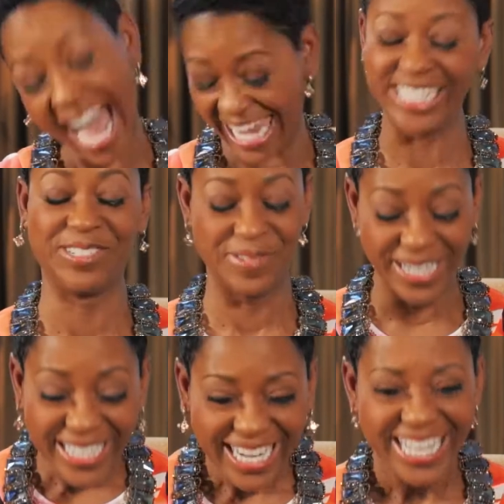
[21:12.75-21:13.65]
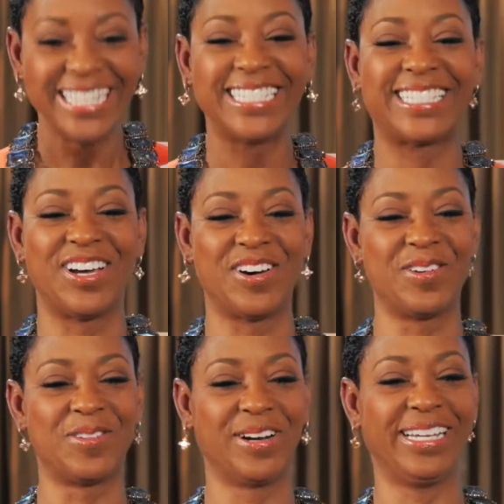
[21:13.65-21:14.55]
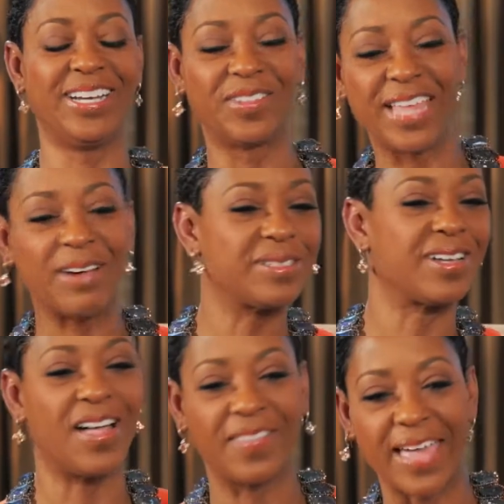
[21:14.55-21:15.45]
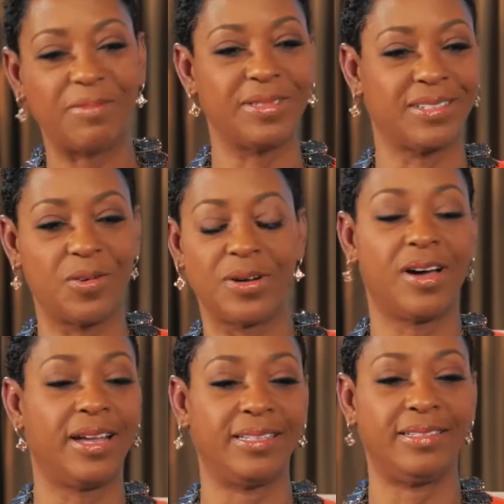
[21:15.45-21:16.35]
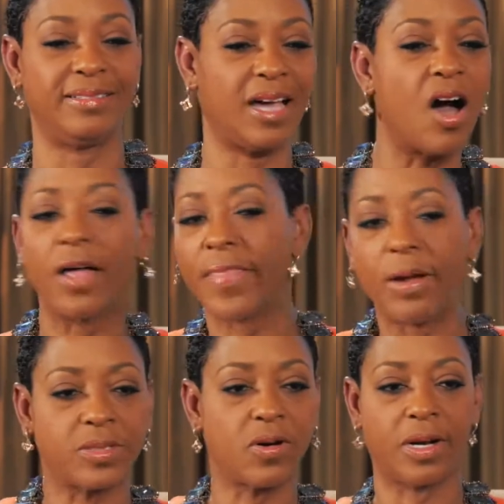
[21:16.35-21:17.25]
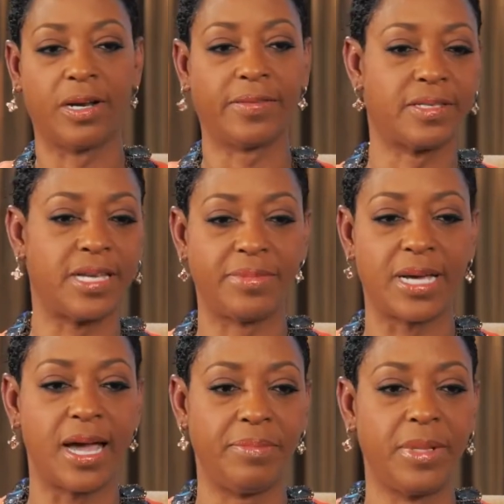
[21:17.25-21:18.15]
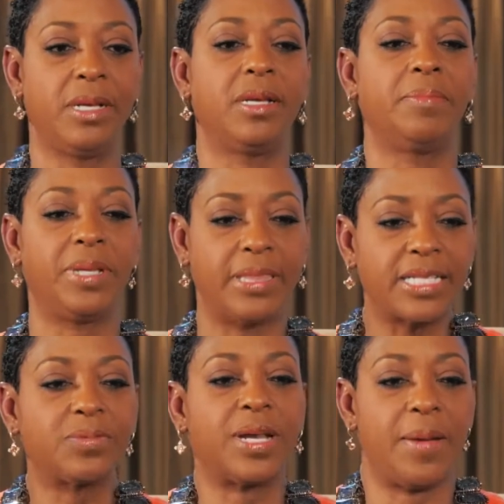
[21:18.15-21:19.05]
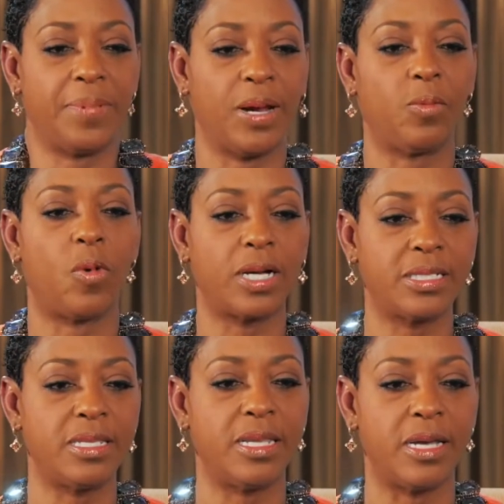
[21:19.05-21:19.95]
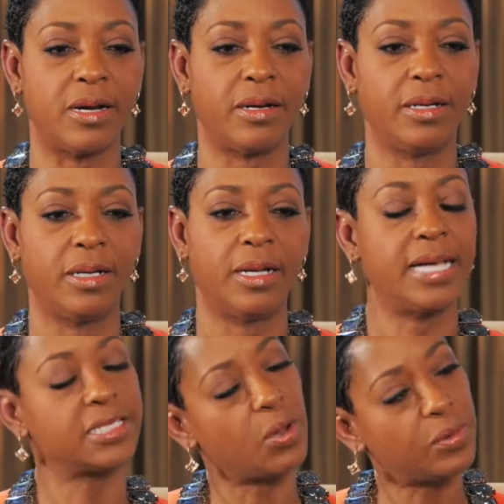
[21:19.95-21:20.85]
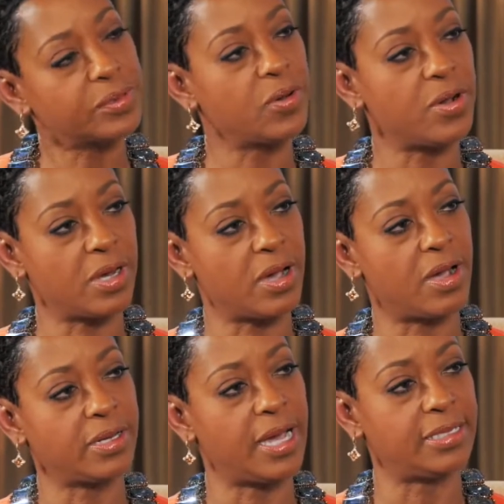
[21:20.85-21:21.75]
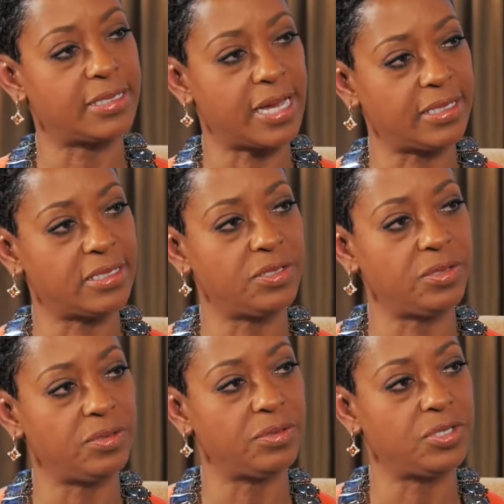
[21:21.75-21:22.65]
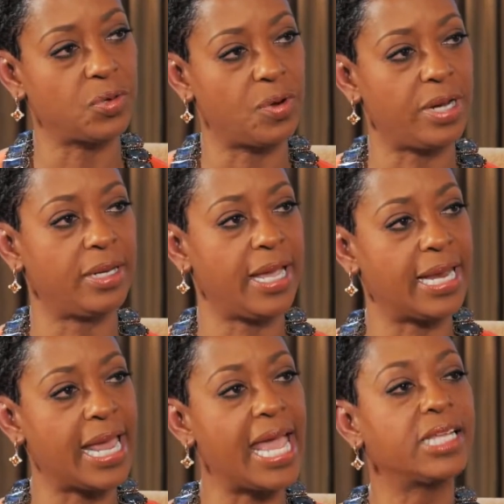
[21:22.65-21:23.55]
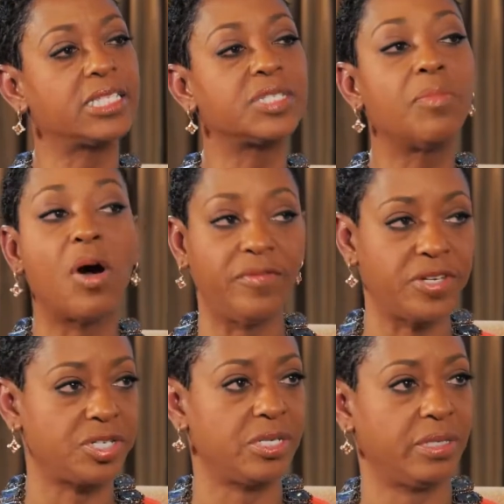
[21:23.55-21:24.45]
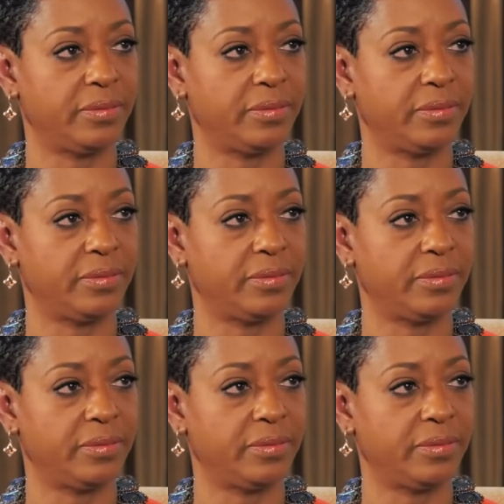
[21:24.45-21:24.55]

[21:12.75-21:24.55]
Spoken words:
I like to win. So, that was all that was going on. All that was going on at the same time. But that's what happened. I walked in there. I saw what was going on. I decided to join, and I had a small vision.